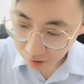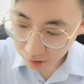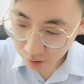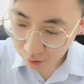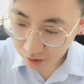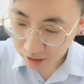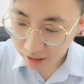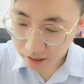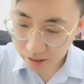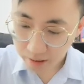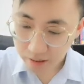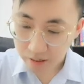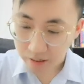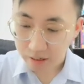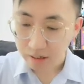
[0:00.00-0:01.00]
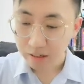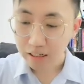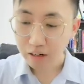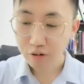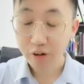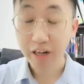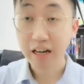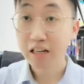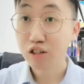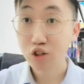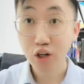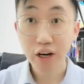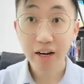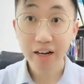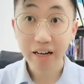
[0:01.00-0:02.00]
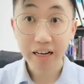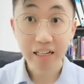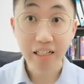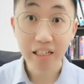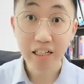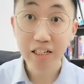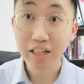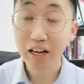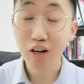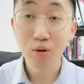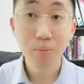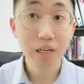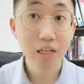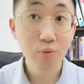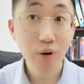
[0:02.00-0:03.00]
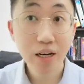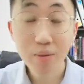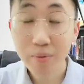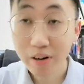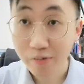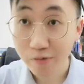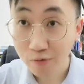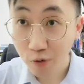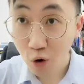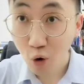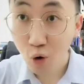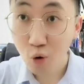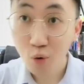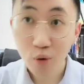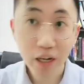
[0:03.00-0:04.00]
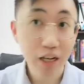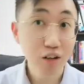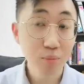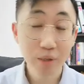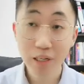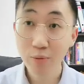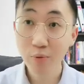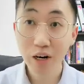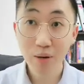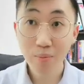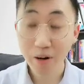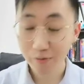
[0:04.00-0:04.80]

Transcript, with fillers: okay now you can check 18 cannot be divided by 4 cannot be divided by